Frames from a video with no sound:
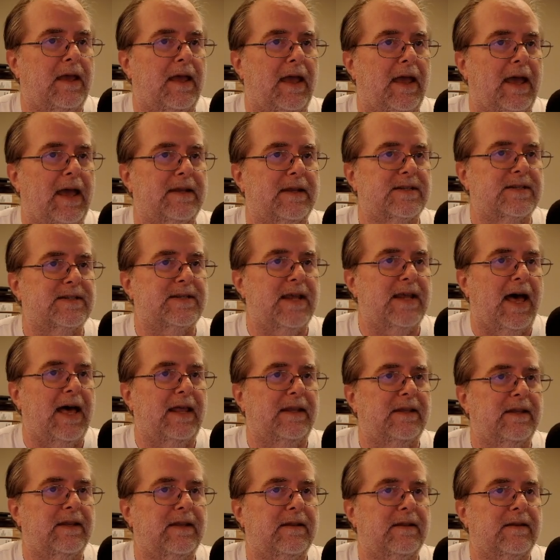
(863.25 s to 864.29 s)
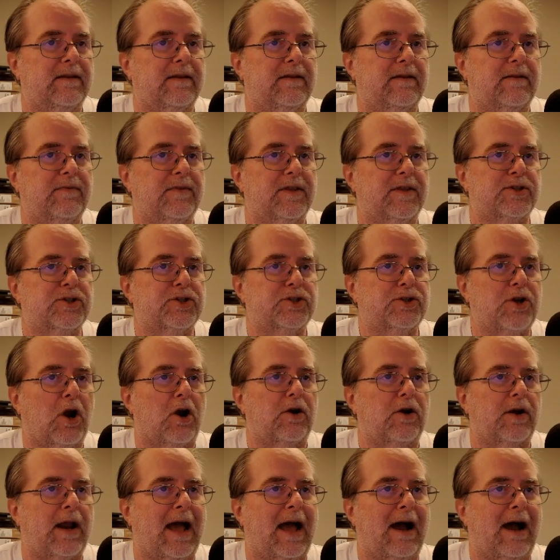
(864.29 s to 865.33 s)
and set the
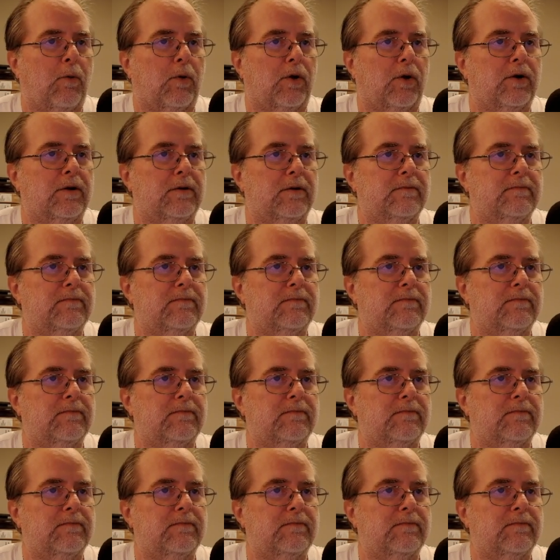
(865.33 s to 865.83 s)
start hour